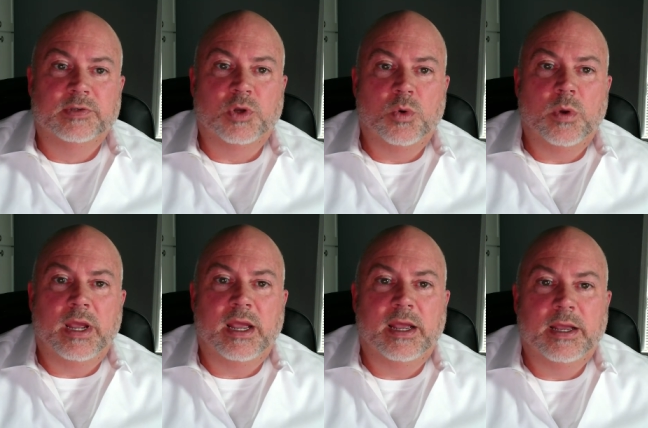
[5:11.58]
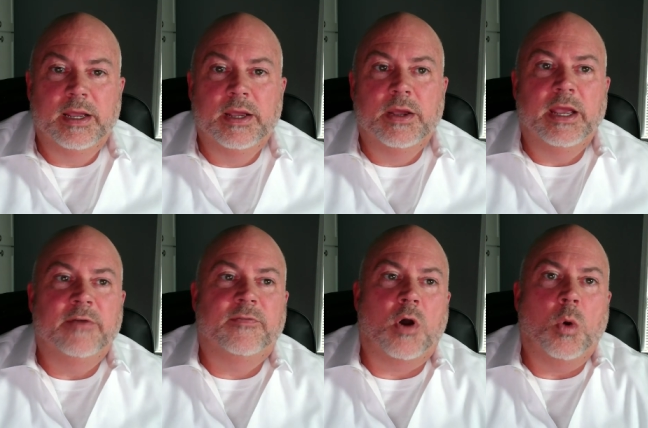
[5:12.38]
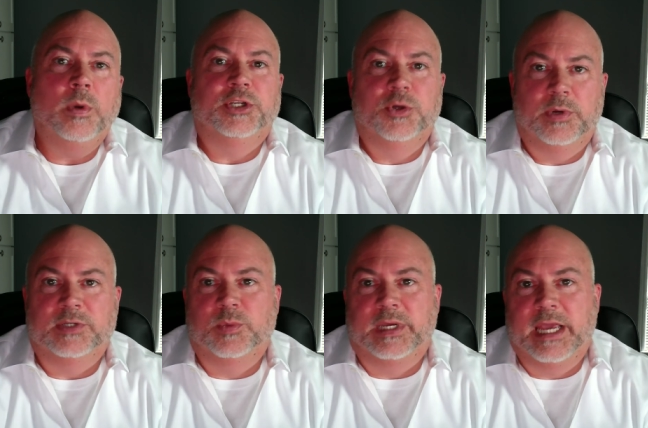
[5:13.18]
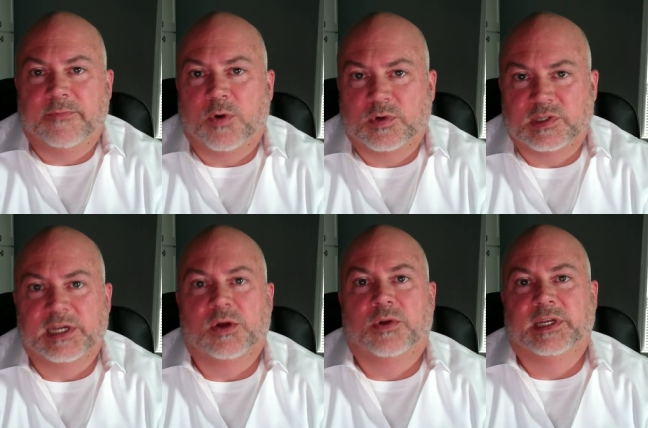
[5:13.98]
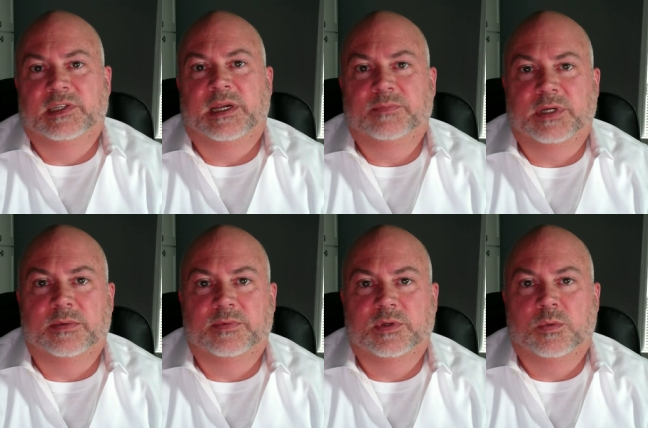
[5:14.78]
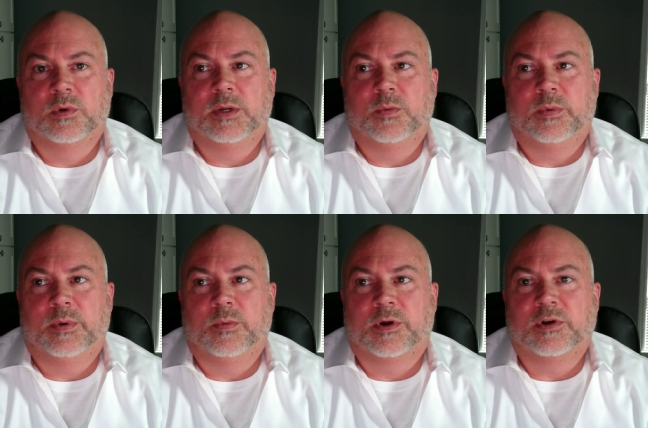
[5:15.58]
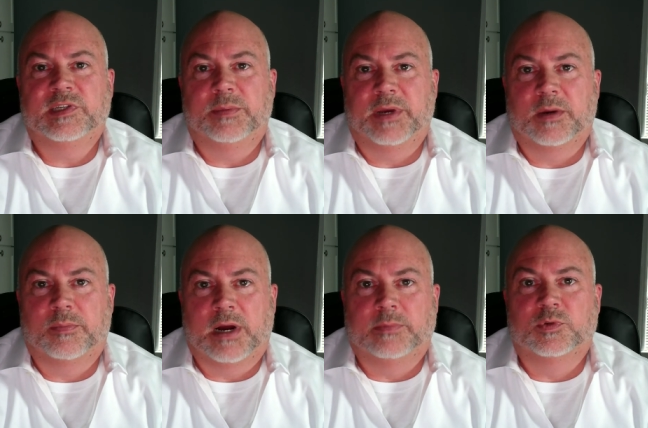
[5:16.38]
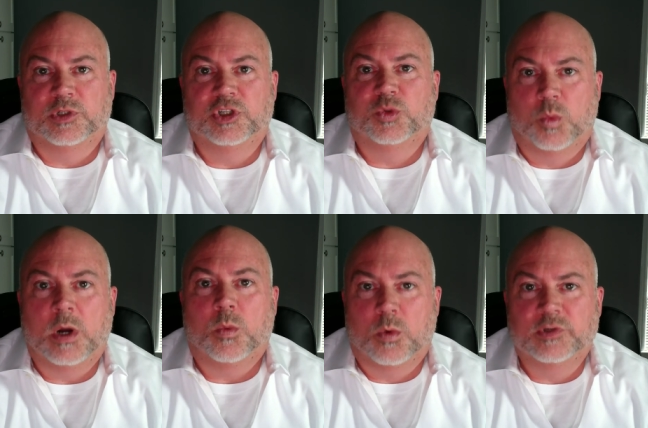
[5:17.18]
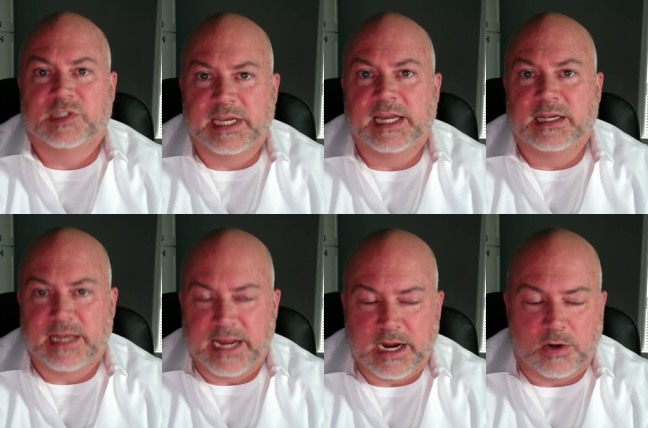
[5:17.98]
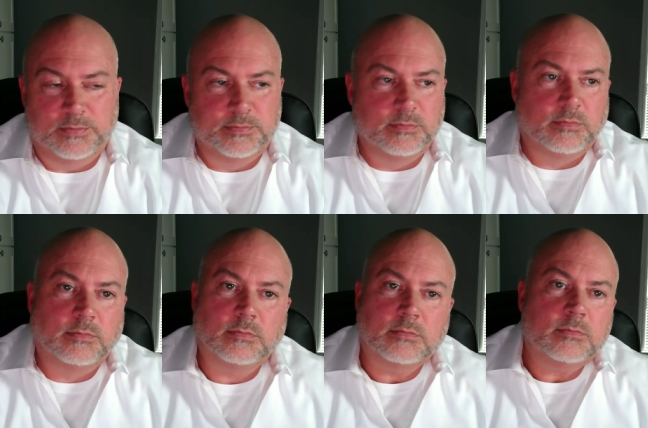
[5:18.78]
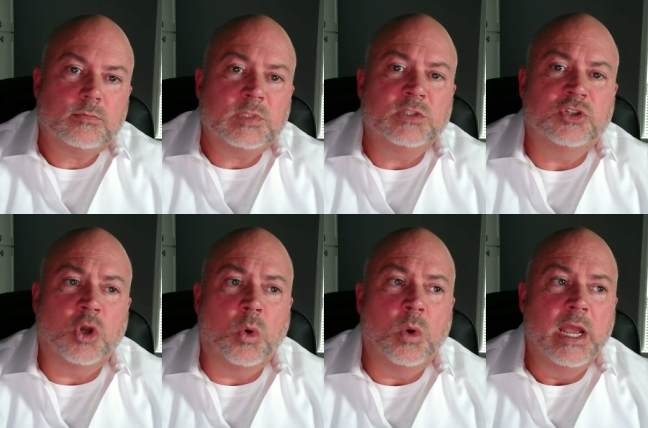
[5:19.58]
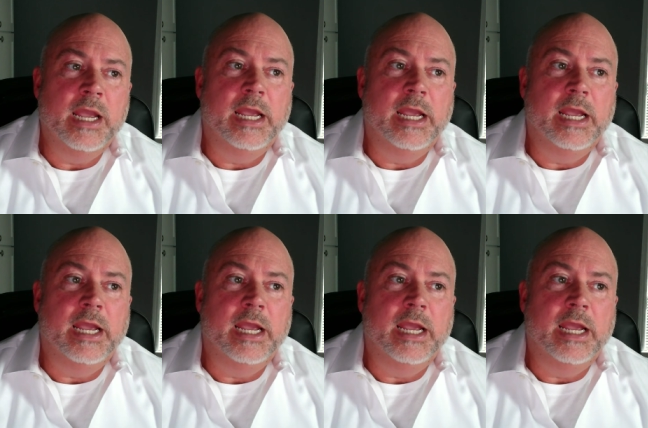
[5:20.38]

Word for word: So if all we do is we keep focusing on these symptoms, we, we're going to see bigger problems, which is what we're seeing now. So